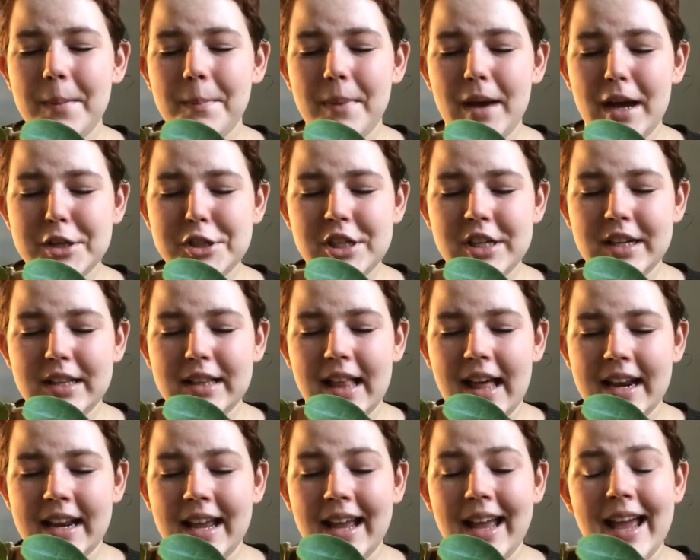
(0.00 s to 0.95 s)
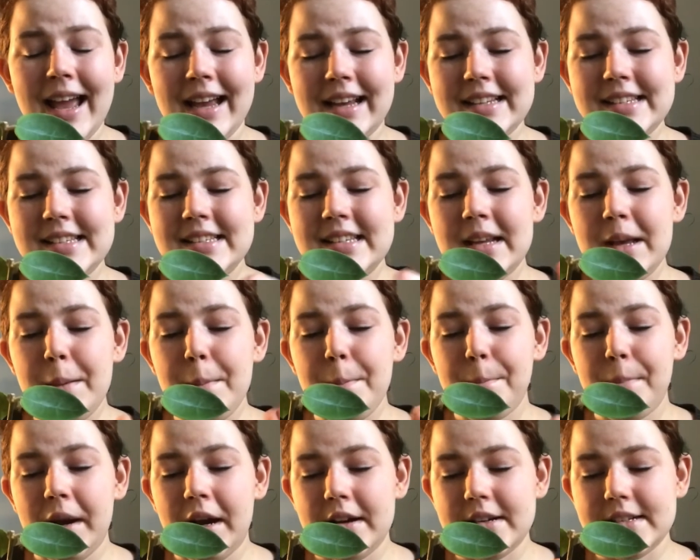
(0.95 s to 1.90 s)
Pachyclada x
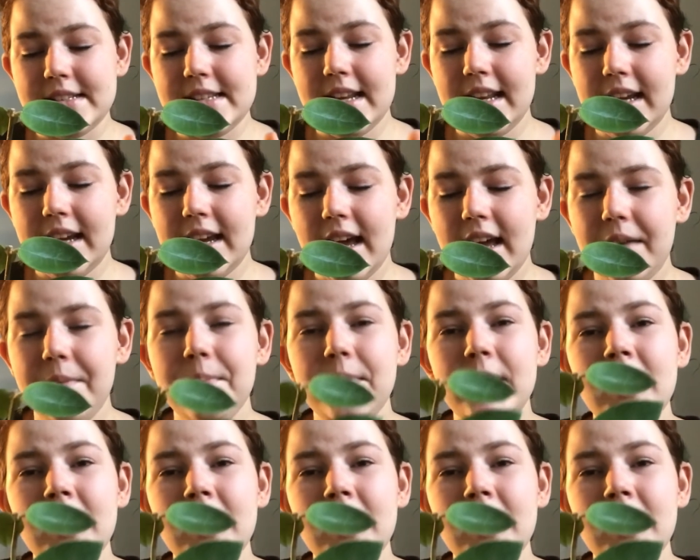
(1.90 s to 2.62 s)
Parasitica.